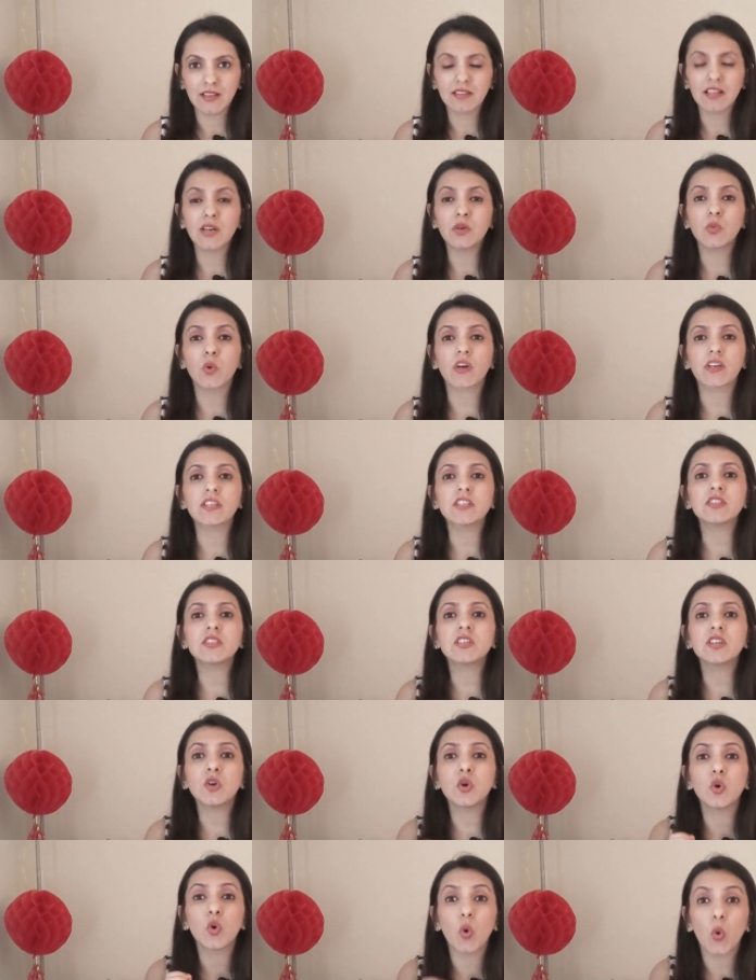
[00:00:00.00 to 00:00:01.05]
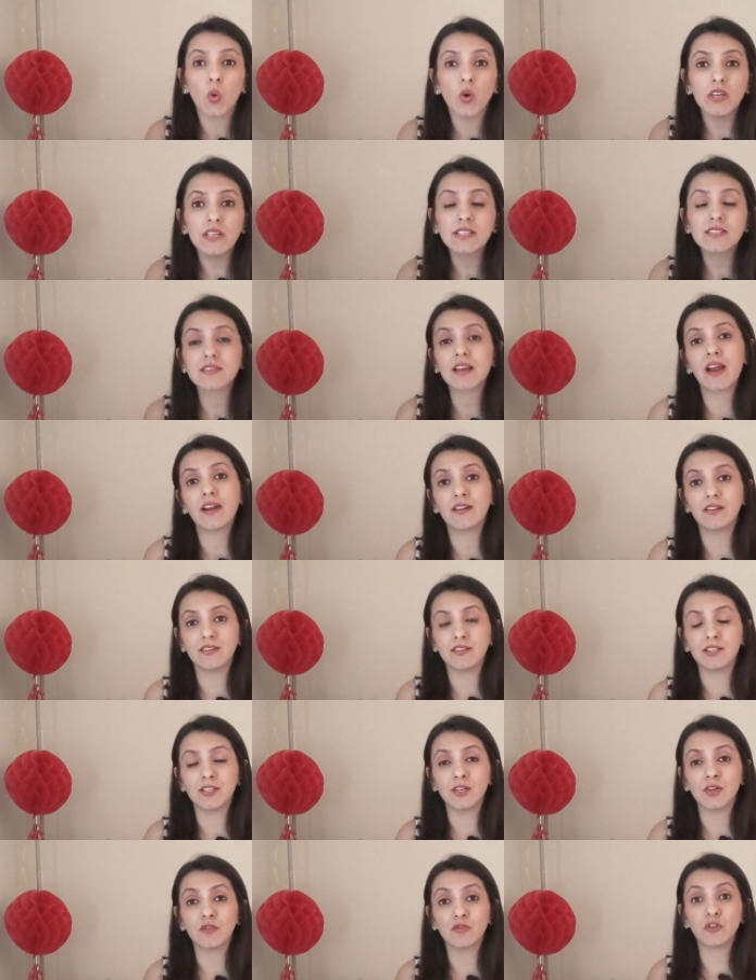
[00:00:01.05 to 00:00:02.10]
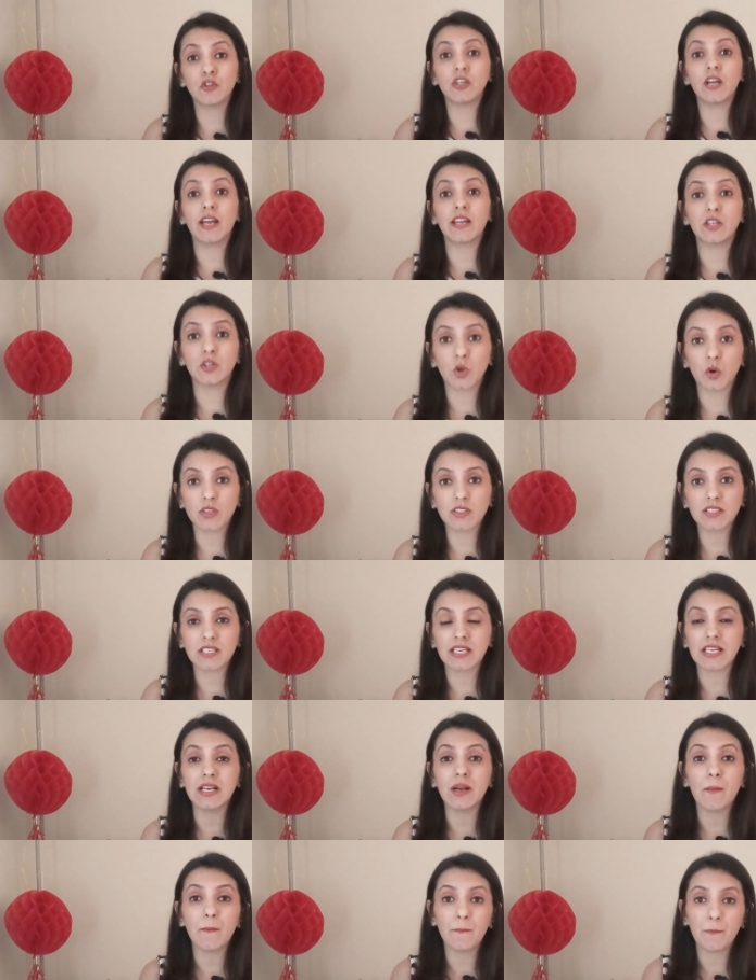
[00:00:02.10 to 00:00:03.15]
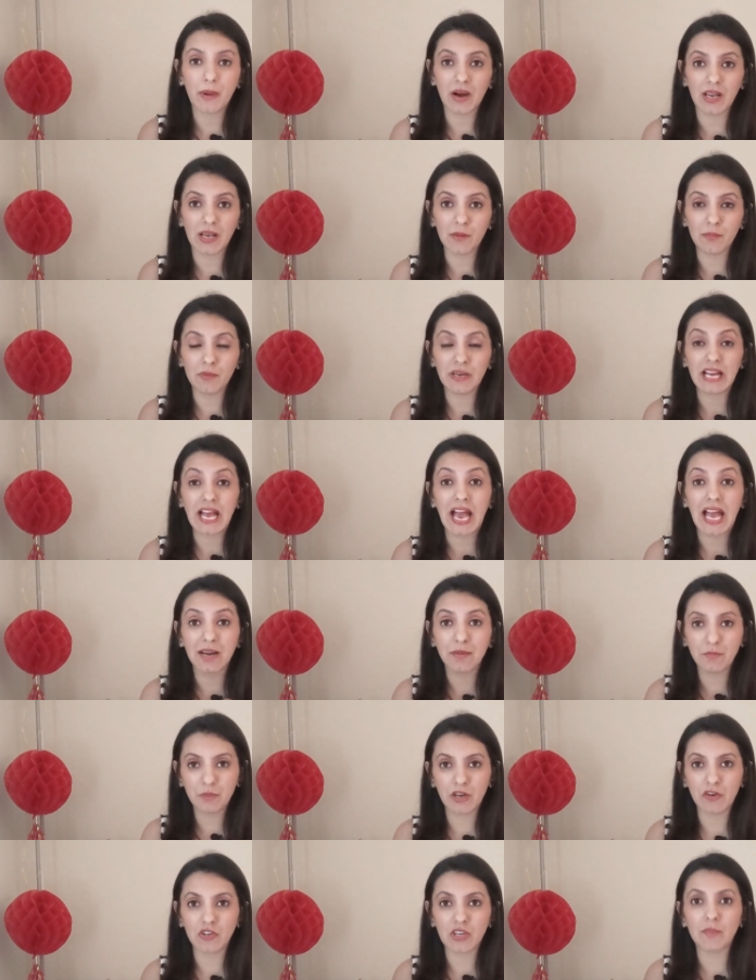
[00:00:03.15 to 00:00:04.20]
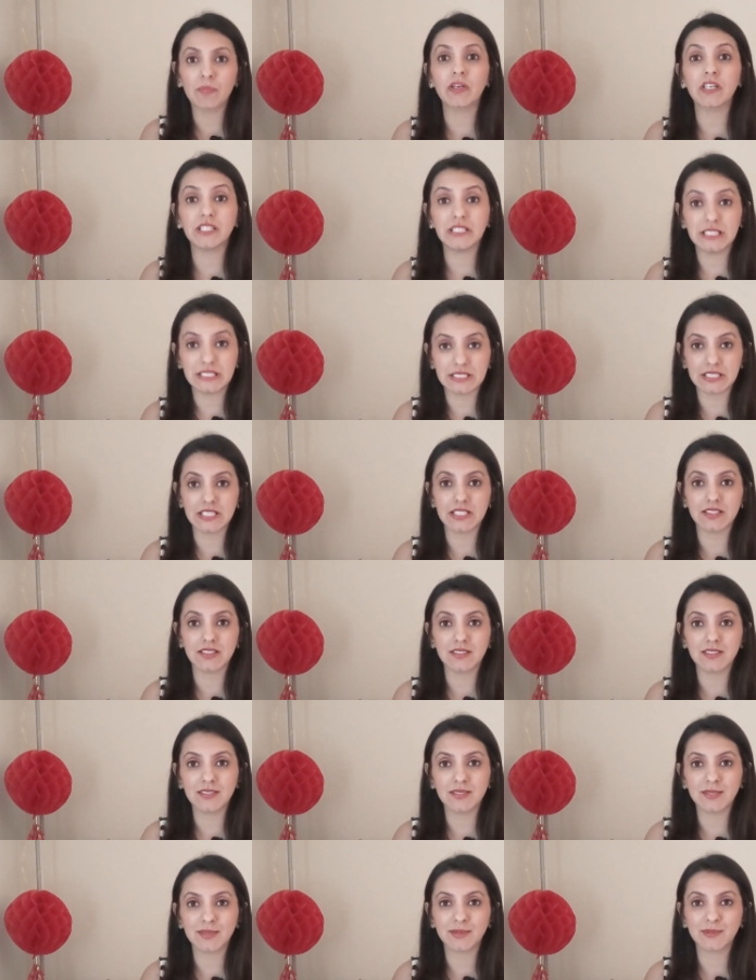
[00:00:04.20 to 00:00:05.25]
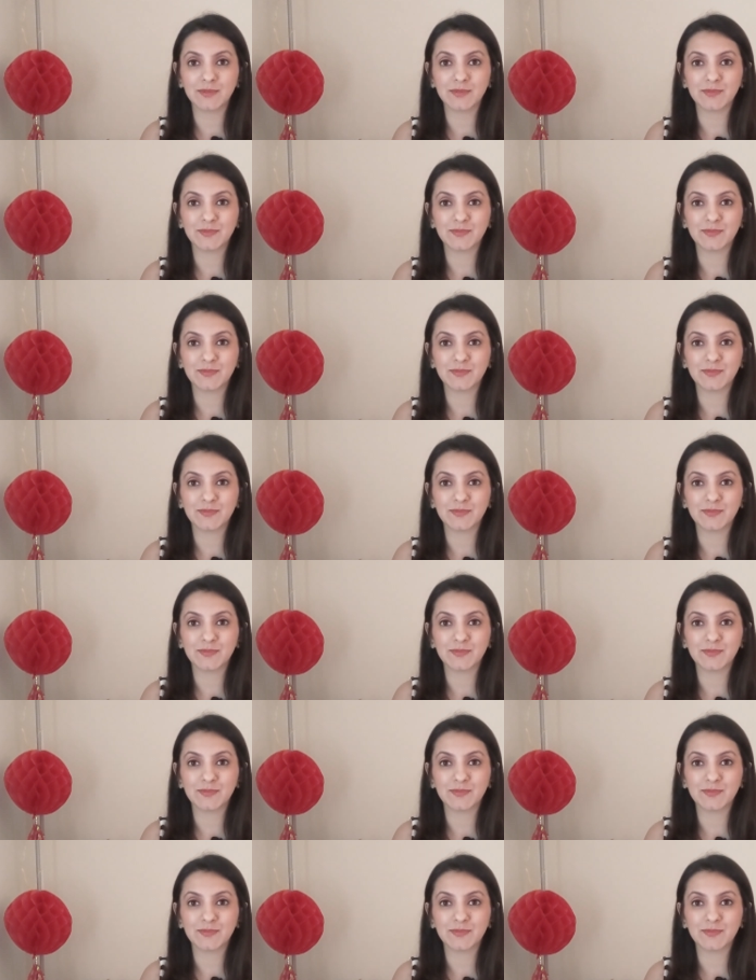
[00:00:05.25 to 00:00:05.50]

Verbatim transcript: that what is the gold standard for diagnosing pulp and periapical diseases?